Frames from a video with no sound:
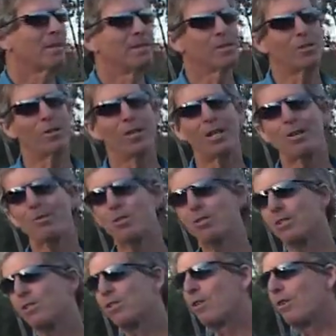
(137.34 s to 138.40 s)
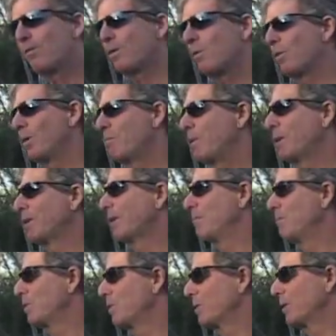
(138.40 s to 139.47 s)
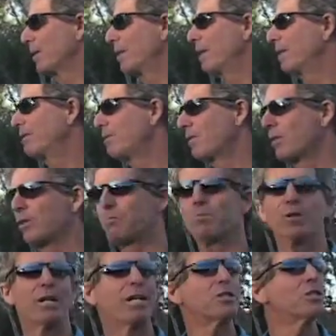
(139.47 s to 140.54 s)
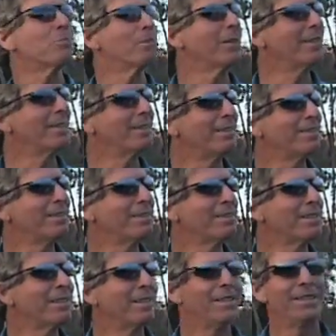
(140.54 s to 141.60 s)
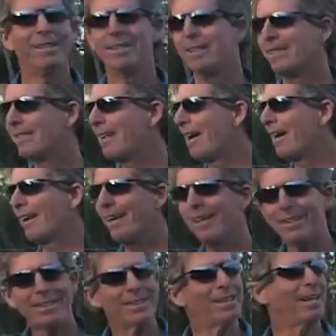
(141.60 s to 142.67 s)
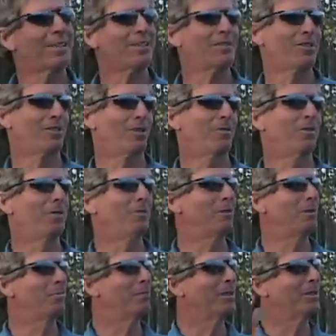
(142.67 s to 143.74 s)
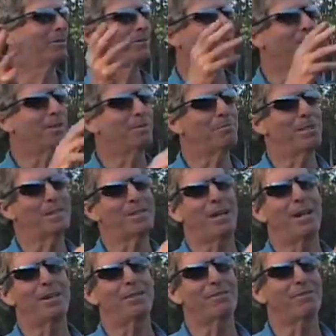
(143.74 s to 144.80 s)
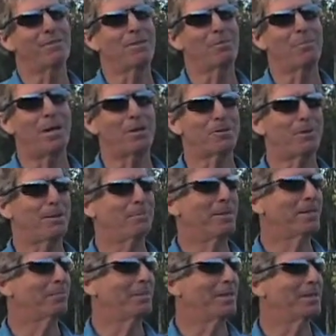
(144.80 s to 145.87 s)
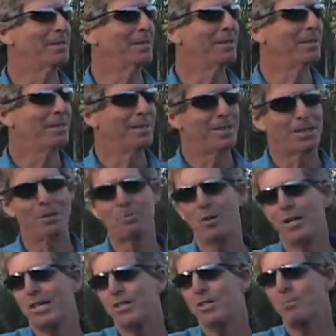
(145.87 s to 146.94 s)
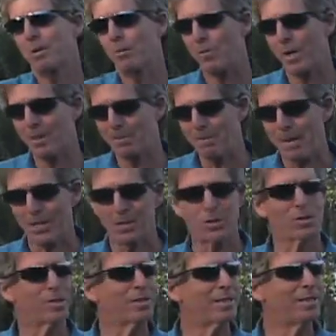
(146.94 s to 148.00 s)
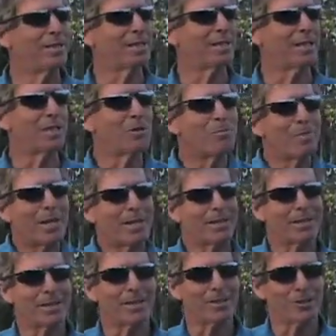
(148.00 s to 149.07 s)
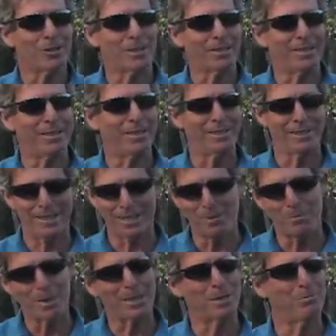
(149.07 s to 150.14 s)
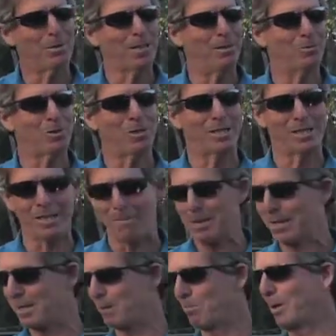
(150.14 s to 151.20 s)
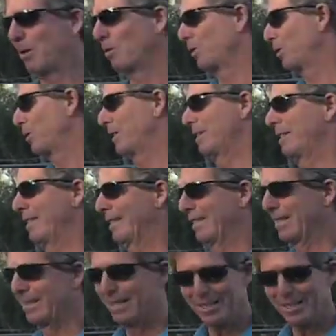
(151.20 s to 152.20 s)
So in other words, the stove that we build in Michoacan for the Purechepe Indians is not anything like the stove that we build for the Maasai or for the Batwa pygmies. The Purechepa wanted to make a tortilla. They don't make the little tortilla. They don't make the medium tortillas. They make these big old tortillas.